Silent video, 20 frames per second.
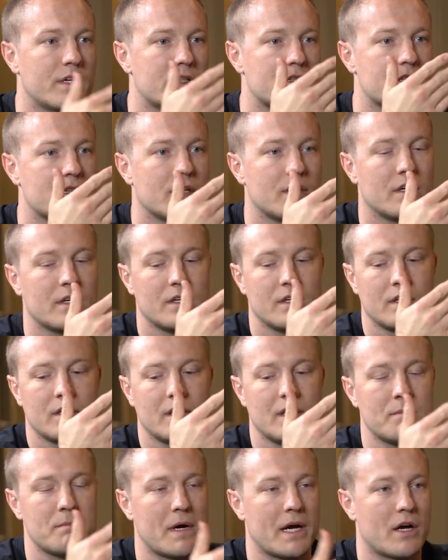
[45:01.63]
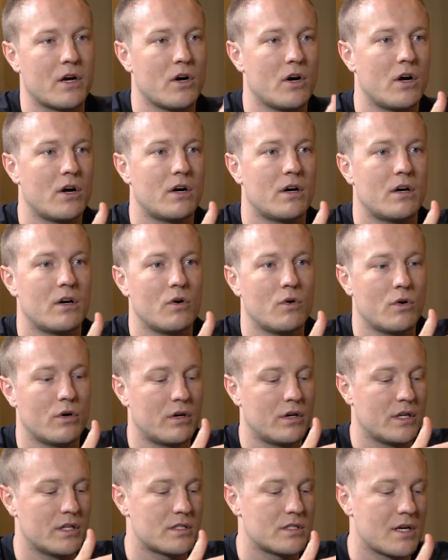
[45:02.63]
it's in my car
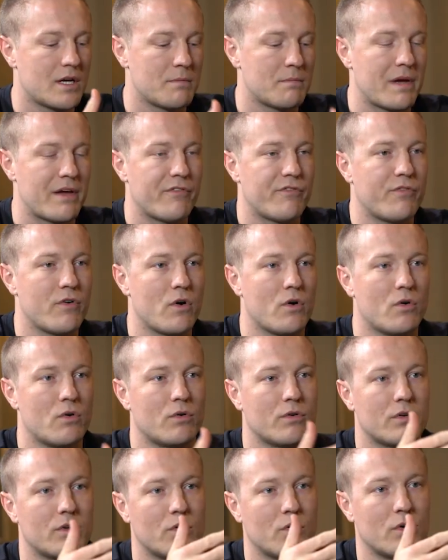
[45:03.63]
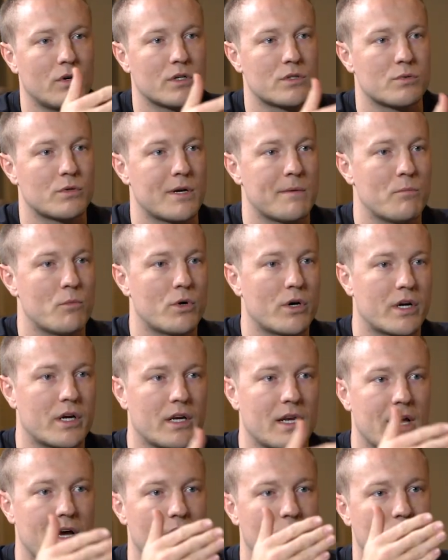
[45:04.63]
or it's on my phone or it's when I'm
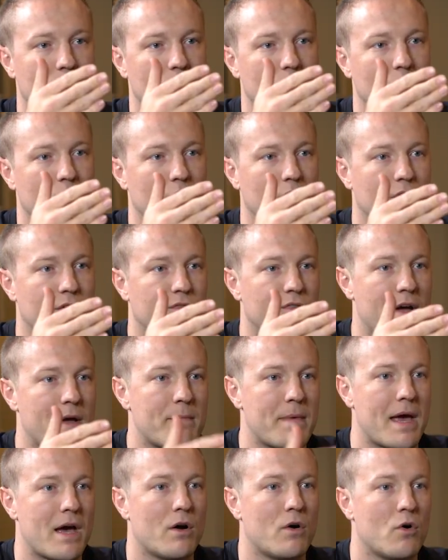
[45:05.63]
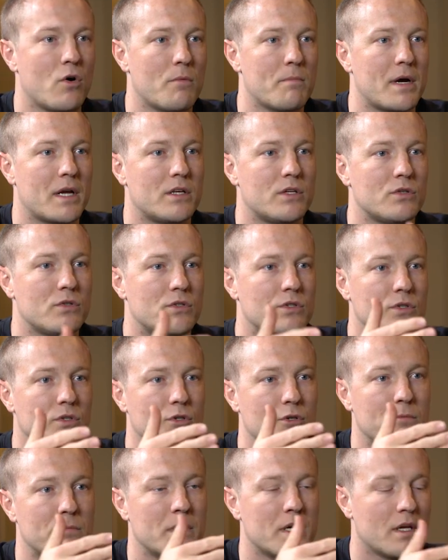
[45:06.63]
working out or if I'm at home on
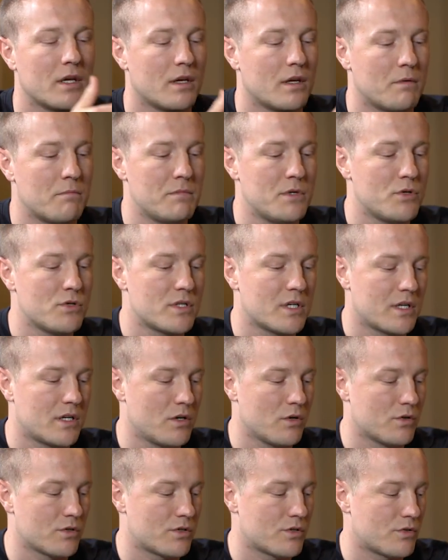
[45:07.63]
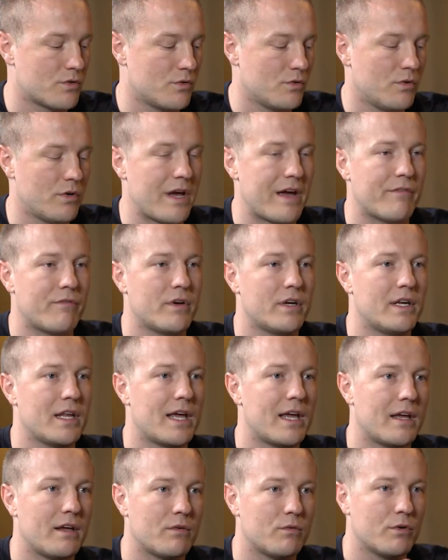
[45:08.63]
YouTube. Music goes through every
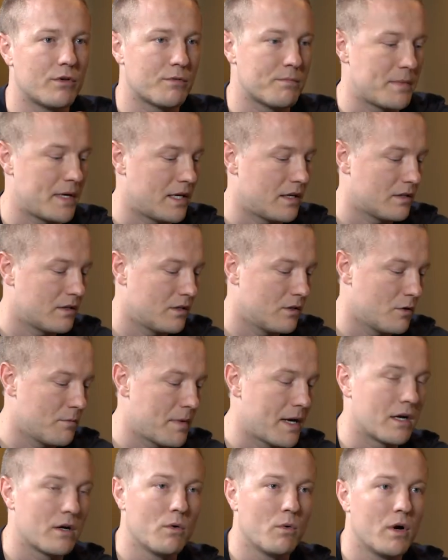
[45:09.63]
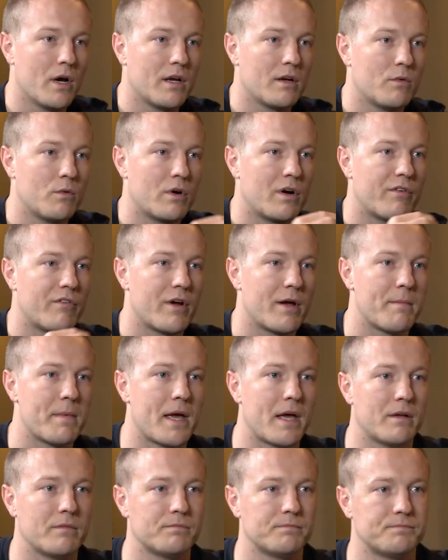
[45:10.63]
day with me, no matter what, wherever I'm
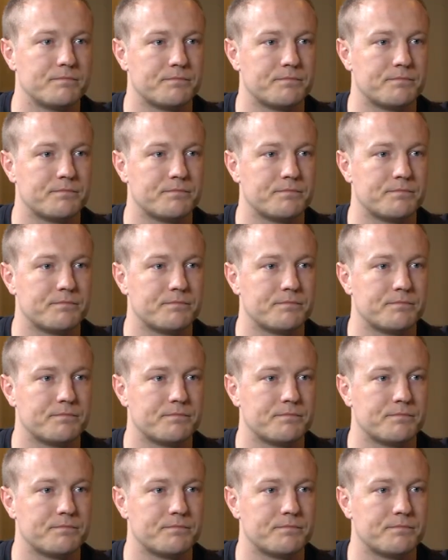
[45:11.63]
at.